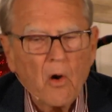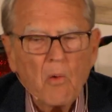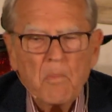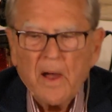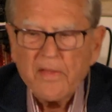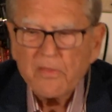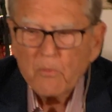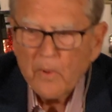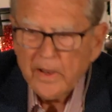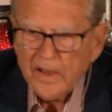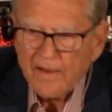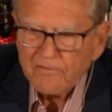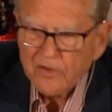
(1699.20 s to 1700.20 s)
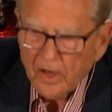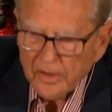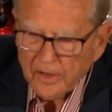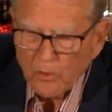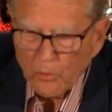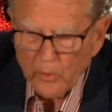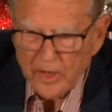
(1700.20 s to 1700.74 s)
Oh, by the way, I've
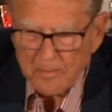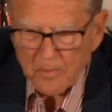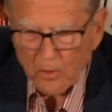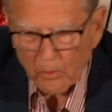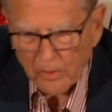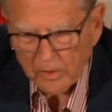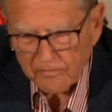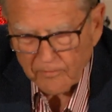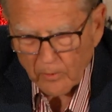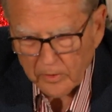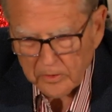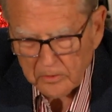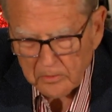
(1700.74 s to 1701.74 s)
got a Rhema word for